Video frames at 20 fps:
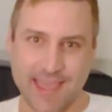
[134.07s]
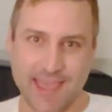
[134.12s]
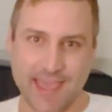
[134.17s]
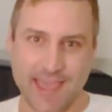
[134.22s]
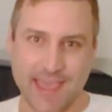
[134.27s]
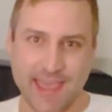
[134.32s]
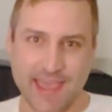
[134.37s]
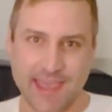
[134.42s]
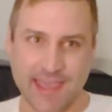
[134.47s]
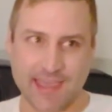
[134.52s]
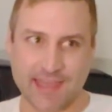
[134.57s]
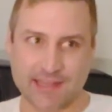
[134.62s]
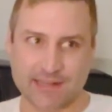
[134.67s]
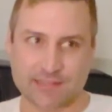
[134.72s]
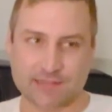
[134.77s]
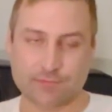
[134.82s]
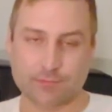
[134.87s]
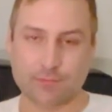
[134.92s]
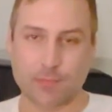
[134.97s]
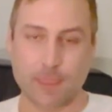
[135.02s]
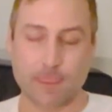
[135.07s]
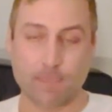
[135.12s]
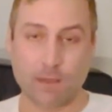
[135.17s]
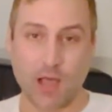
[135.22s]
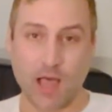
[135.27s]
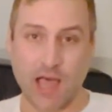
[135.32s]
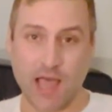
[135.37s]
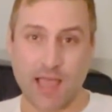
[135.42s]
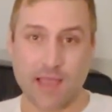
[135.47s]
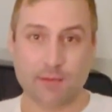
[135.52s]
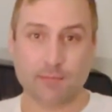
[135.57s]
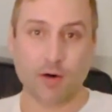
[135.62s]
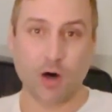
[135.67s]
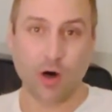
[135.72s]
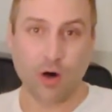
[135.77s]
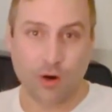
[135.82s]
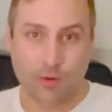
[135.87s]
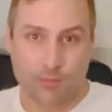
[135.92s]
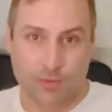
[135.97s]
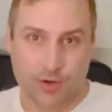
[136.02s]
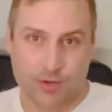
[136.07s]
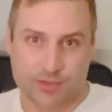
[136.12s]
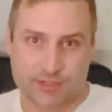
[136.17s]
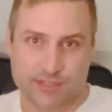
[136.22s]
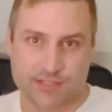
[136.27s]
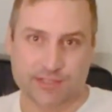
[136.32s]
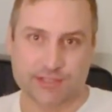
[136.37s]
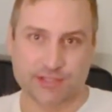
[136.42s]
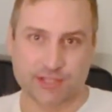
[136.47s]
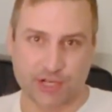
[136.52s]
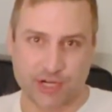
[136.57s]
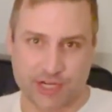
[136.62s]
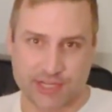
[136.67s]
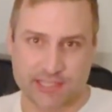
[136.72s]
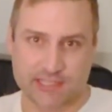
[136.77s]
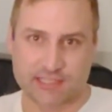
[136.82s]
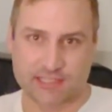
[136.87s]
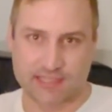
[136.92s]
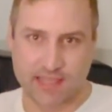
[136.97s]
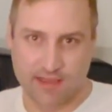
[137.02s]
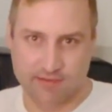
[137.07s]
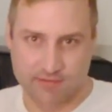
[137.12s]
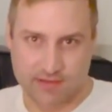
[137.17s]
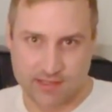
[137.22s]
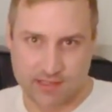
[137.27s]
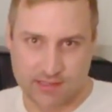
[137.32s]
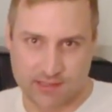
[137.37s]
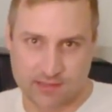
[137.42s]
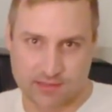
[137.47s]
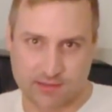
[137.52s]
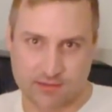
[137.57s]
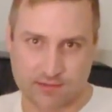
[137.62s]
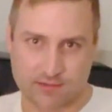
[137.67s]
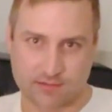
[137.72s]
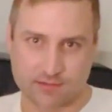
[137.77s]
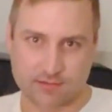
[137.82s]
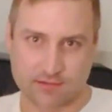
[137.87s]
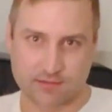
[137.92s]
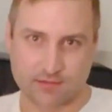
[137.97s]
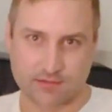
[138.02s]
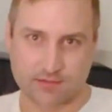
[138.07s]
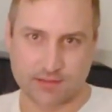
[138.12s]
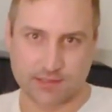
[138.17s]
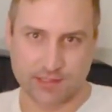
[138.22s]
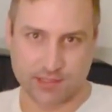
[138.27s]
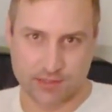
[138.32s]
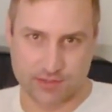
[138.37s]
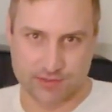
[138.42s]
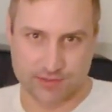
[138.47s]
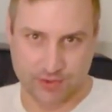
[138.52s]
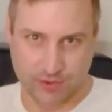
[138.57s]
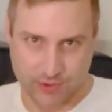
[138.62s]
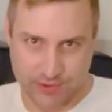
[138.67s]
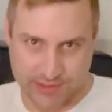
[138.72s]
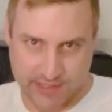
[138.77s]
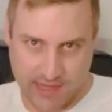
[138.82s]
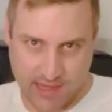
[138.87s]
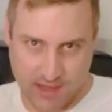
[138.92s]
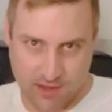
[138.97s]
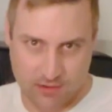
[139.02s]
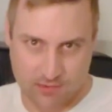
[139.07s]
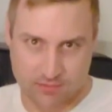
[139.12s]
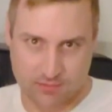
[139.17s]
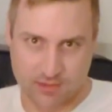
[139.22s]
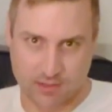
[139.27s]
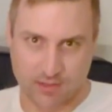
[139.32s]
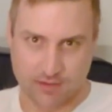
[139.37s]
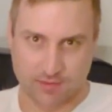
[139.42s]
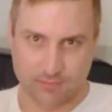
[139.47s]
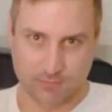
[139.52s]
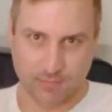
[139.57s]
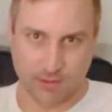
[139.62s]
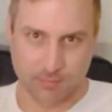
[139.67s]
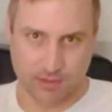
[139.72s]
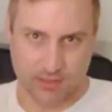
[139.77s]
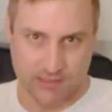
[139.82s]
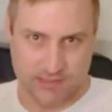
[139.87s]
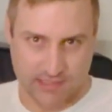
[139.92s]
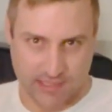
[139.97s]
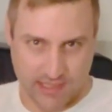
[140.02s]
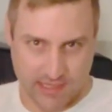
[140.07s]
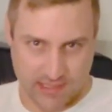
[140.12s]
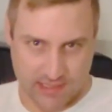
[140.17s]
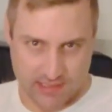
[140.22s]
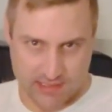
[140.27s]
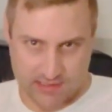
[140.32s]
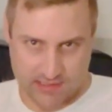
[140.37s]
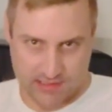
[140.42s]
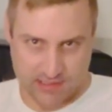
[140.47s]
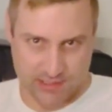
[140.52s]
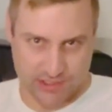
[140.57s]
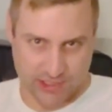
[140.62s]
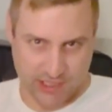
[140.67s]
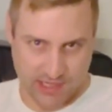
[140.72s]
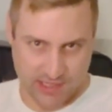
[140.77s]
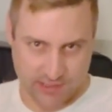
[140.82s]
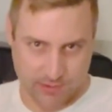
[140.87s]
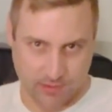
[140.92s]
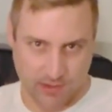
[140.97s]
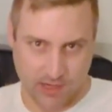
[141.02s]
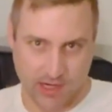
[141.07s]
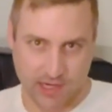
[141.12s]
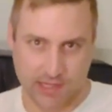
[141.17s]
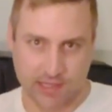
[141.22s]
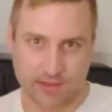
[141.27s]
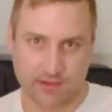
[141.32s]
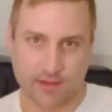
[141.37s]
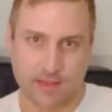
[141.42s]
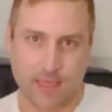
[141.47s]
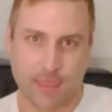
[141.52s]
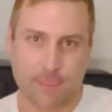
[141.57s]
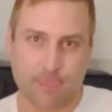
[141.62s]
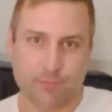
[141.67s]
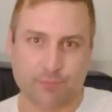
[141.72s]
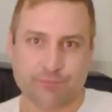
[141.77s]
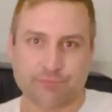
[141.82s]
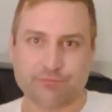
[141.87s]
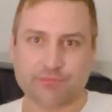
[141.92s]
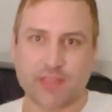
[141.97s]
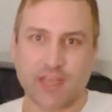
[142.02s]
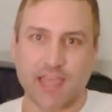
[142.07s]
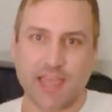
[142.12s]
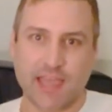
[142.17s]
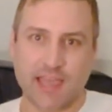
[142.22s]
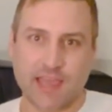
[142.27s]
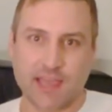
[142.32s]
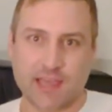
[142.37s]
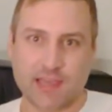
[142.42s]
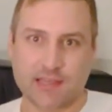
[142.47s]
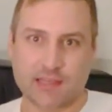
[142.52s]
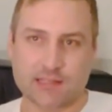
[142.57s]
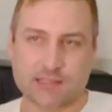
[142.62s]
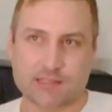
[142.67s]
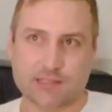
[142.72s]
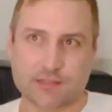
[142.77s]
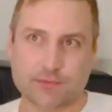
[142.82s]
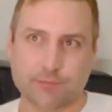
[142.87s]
And I am almost 37 years old now. My birthday is in January. And